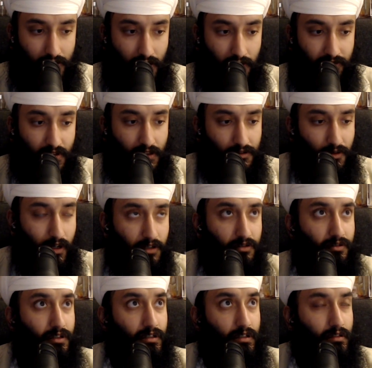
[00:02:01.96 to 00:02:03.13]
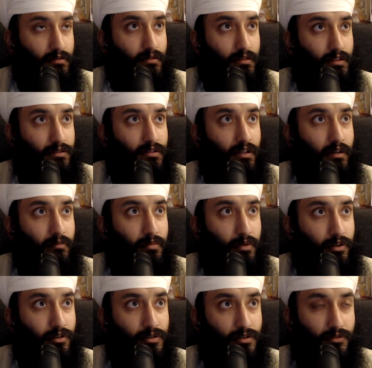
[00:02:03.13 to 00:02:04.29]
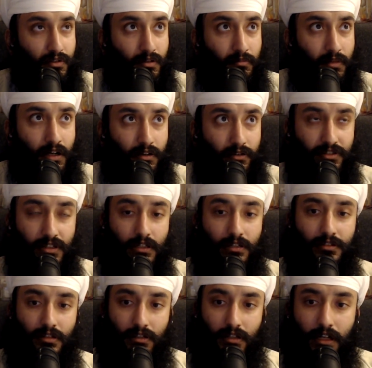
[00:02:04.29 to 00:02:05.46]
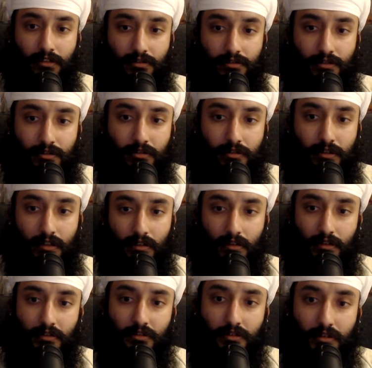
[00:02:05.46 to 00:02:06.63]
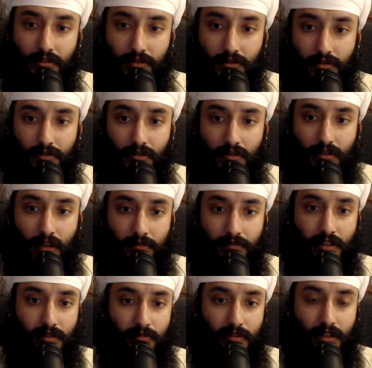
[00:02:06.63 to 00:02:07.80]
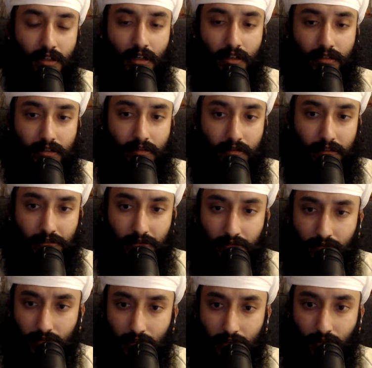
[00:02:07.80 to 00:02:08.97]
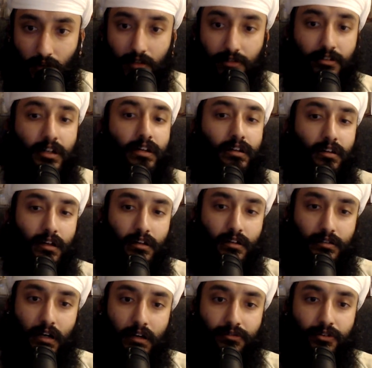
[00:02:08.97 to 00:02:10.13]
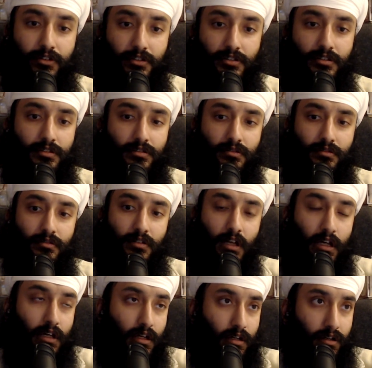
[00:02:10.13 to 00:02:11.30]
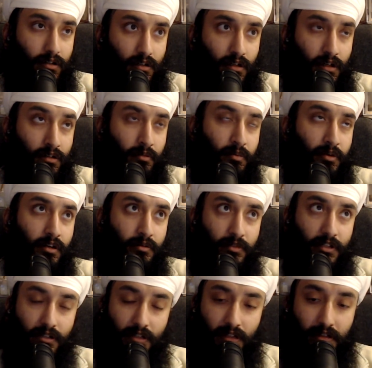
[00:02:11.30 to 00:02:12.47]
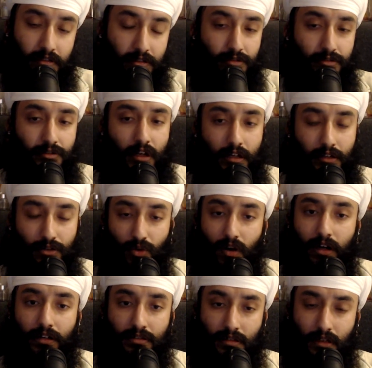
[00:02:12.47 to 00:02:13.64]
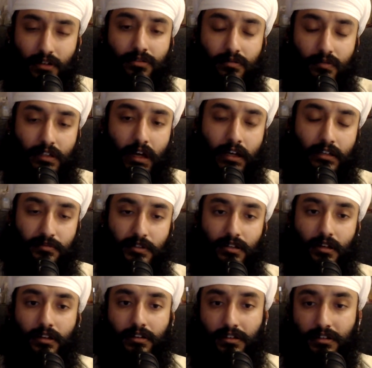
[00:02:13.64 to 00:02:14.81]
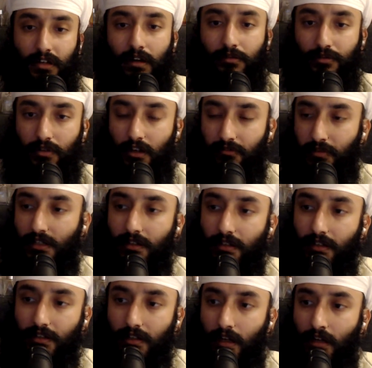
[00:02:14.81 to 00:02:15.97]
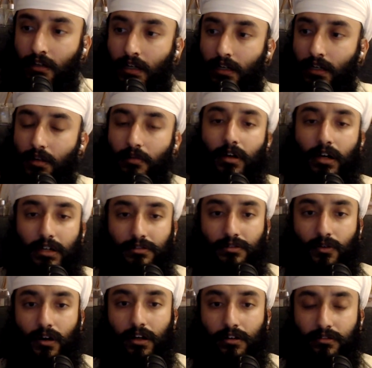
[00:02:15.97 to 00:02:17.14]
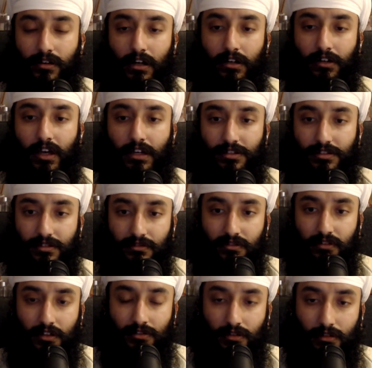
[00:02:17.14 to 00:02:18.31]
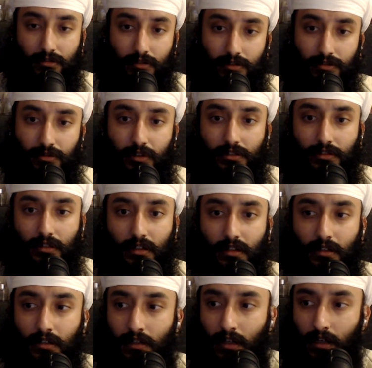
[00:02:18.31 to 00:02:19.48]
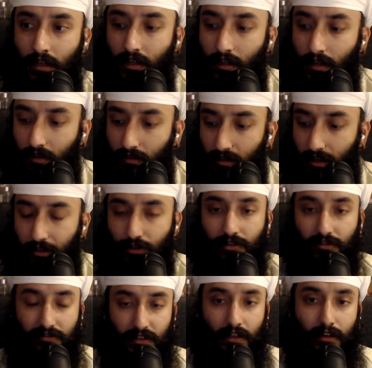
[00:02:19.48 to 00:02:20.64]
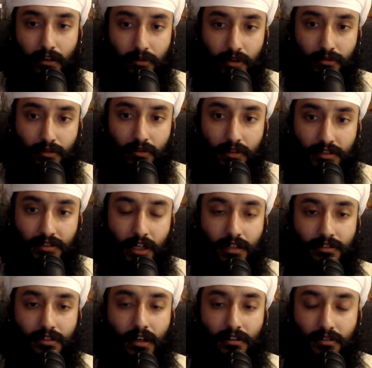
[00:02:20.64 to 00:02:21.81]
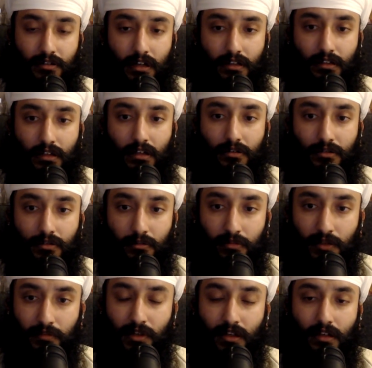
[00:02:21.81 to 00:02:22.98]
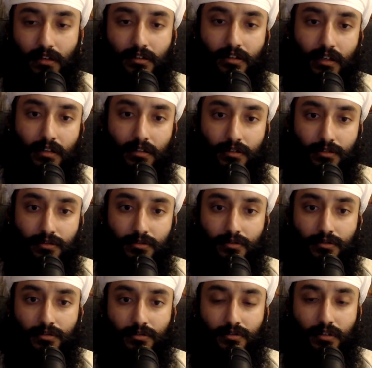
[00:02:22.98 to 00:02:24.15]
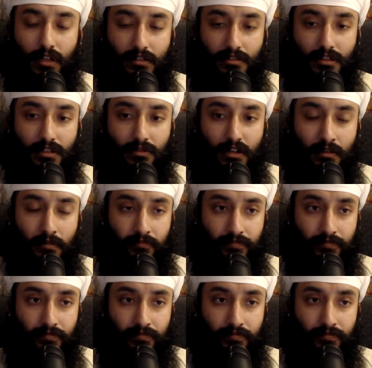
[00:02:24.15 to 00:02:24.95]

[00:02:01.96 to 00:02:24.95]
Something that's quite unique is that because of the amount of things it takes to do it, according to the Namdari Mariada, it's, it's quite rare. Like, I've only seen an Akhand Paath being done in the UK twice. I know it has been done other times when I've been in India, but it's quite a rare occasion for us. So it's always a really good feeling when all the things get together, all the BBA get together to, to do that seva.